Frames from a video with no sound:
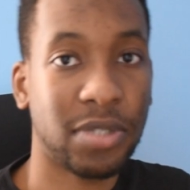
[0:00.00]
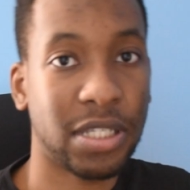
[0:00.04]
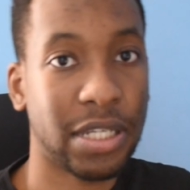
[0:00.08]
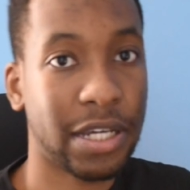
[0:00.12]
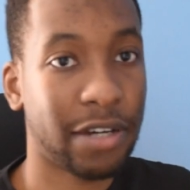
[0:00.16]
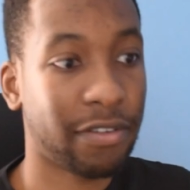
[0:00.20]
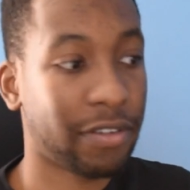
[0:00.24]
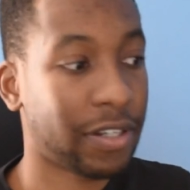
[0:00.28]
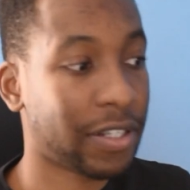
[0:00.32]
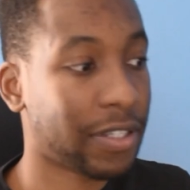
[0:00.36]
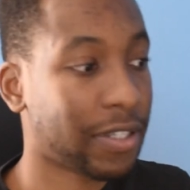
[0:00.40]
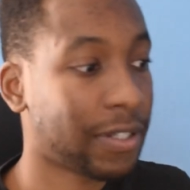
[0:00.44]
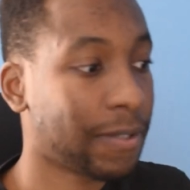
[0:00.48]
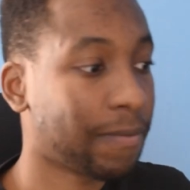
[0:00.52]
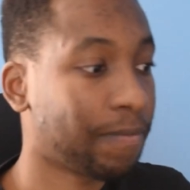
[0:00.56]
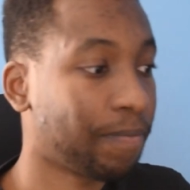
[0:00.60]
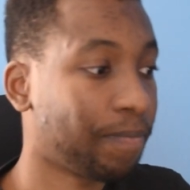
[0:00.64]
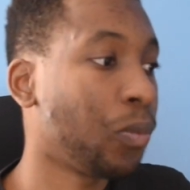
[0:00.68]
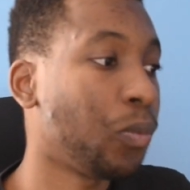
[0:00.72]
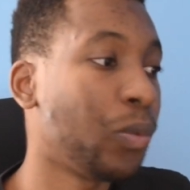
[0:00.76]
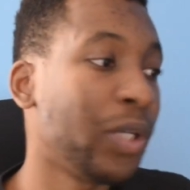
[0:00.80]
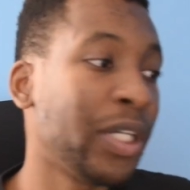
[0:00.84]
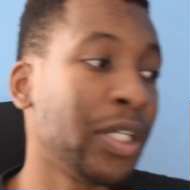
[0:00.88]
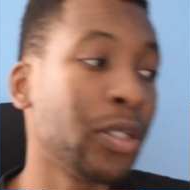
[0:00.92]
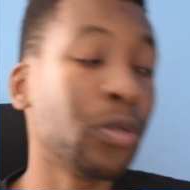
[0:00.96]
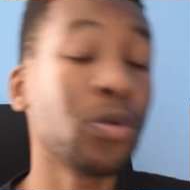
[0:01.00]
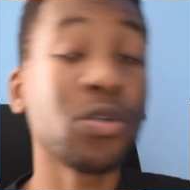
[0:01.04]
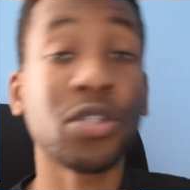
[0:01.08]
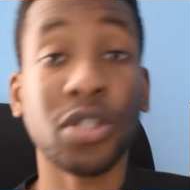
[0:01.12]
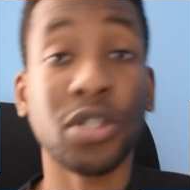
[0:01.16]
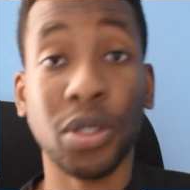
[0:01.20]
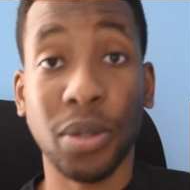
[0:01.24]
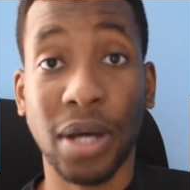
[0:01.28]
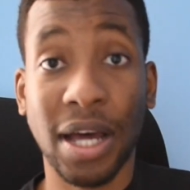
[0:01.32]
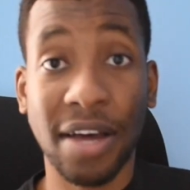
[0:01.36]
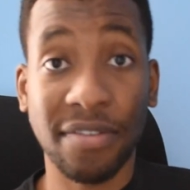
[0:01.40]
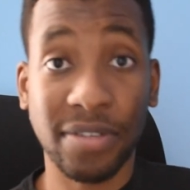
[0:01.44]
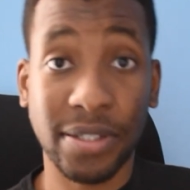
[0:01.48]
series. We
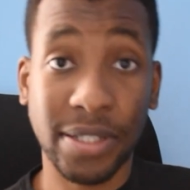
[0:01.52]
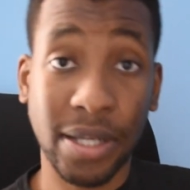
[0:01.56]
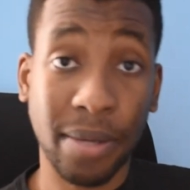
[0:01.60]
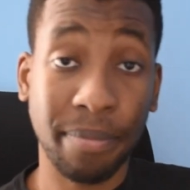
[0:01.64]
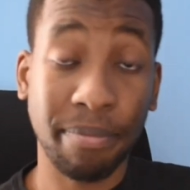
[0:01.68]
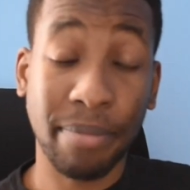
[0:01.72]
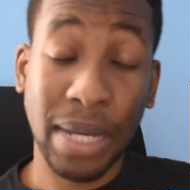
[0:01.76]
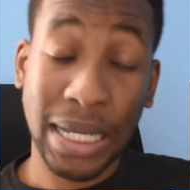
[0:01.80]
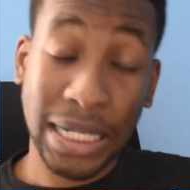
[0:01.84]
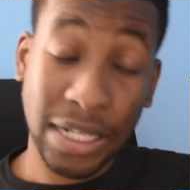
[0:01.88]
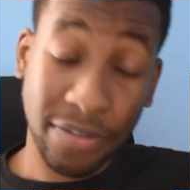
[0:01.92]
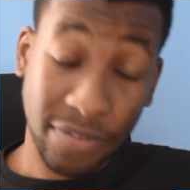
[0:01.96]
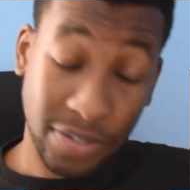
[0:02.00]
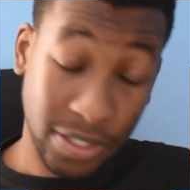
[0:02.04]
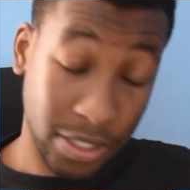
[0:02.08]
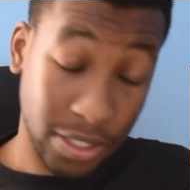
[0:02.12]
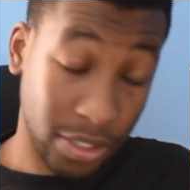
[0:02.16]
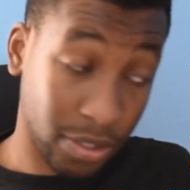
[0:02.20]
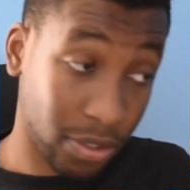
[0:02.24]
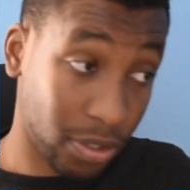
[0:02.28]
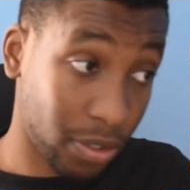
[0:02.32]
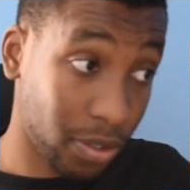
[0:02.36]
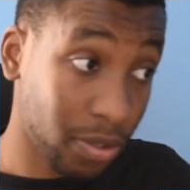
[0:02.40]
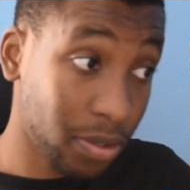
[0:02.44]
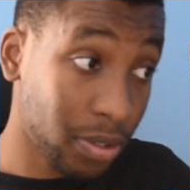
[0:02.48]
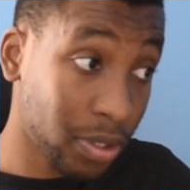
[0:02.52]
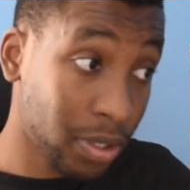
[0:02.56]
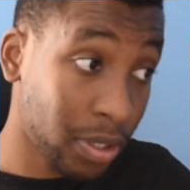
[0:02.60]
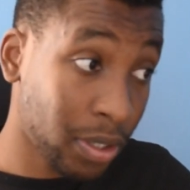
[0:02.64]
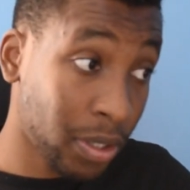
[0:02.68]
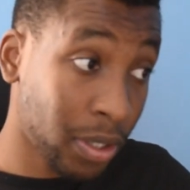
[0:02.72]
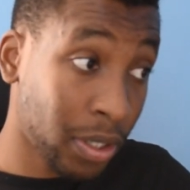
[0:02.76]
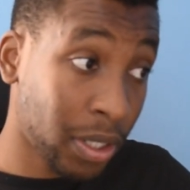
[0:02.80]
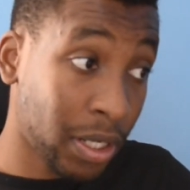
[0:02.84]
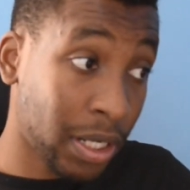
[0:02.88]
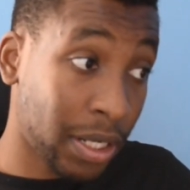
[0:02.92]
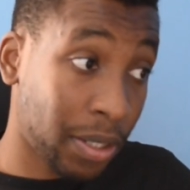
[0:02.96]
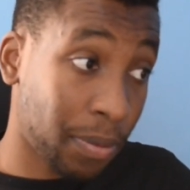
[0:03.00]
also have some magnificent news
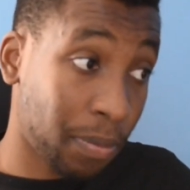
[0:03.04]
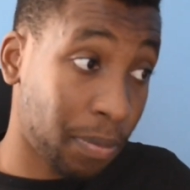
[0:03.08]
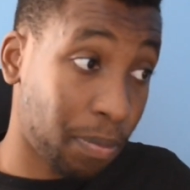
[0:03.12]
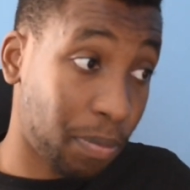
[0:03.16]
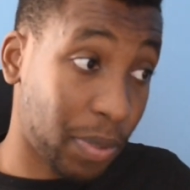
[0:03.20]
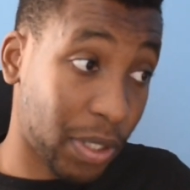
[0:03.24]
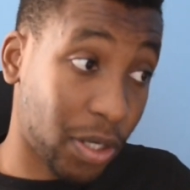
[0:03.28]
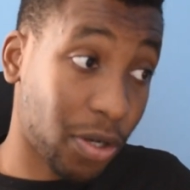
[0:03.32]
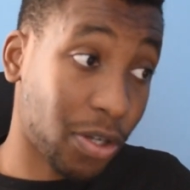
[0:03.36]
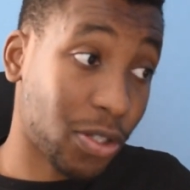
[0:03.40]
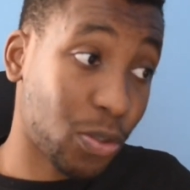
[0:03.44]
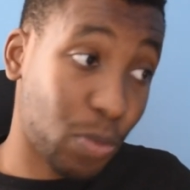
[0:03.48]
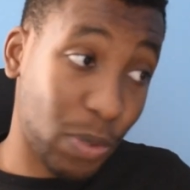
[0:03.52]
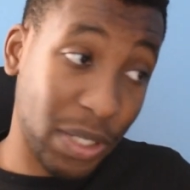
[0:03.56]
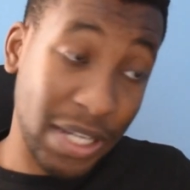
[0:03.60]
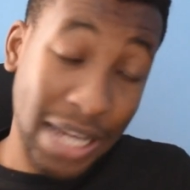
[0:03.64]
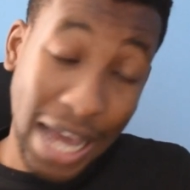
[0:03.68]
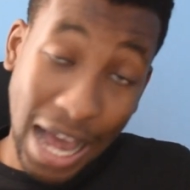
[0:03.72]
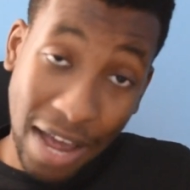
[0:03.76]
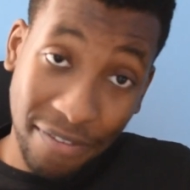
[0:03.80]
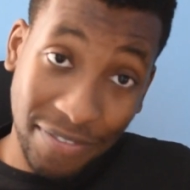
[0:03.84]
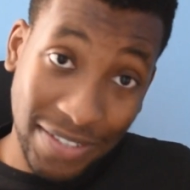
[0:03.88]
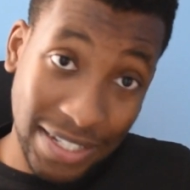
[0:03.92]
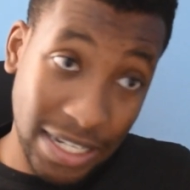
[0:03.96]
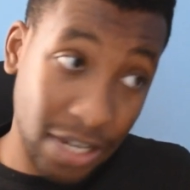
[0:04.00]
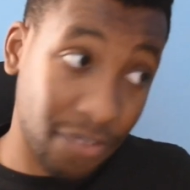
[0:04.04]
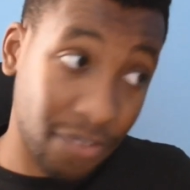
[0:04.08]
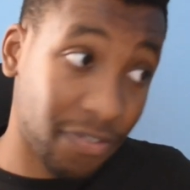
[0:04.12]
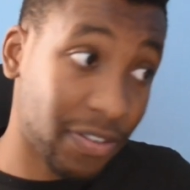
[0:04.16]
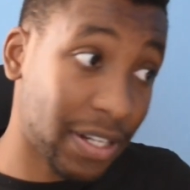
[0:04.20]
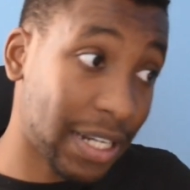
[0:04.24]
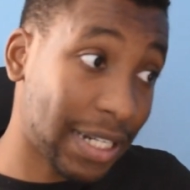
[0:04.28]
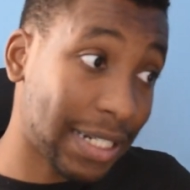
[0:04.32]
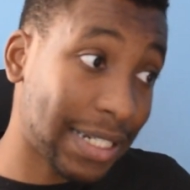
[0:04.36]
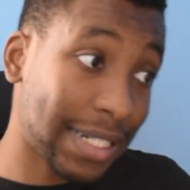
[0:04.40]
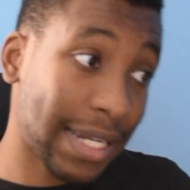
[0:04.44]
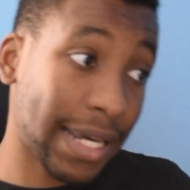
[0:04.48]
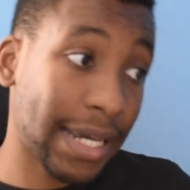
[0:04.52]
because we have
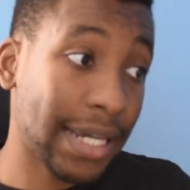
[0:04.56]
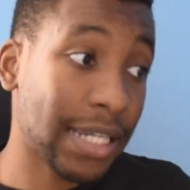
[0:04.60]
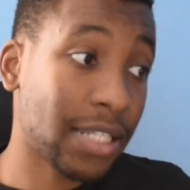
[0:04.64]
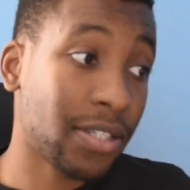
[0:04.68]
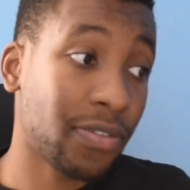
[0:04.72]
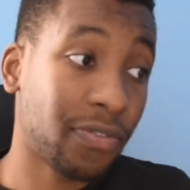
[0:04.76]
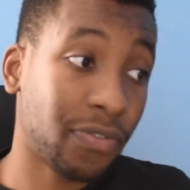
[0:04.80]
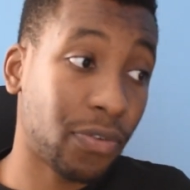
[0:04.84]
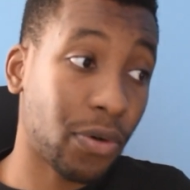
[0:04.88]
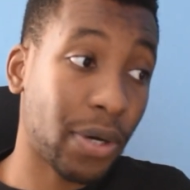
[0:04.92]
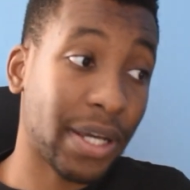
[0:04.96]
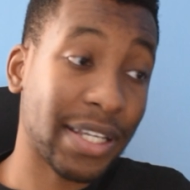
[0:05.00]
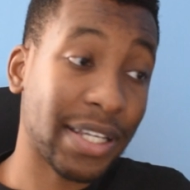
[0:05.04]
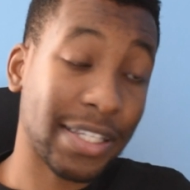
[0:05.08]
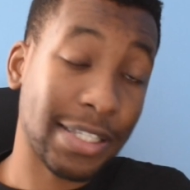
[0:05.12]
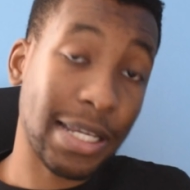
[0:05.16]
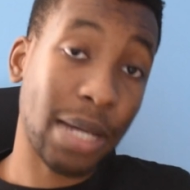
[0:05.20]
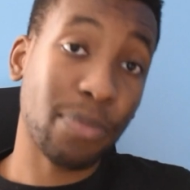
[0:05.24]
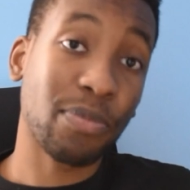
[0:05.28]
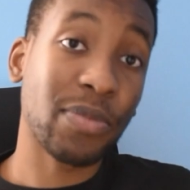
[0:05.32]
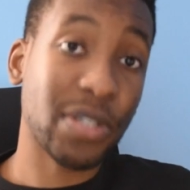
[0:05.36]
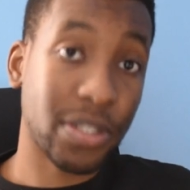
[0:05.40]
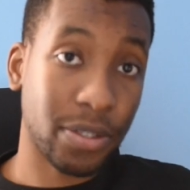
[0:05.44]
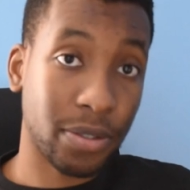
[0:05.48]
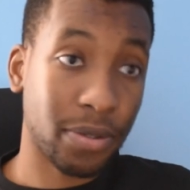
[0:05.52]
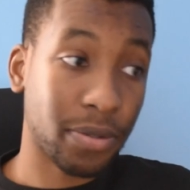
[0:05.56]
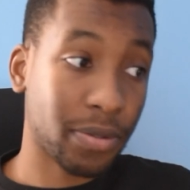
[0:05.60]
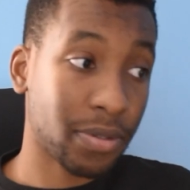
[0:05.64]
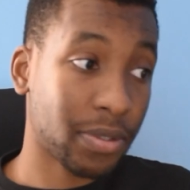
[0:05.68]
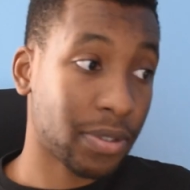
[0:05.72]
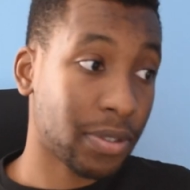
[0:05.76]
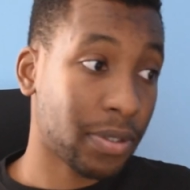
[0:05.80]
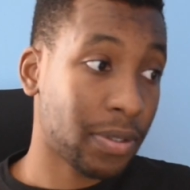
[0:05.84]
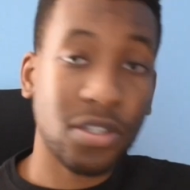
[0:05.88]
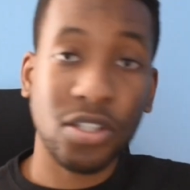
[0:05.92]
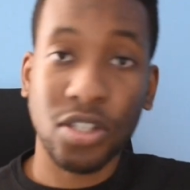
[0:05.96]
definite days for exam results.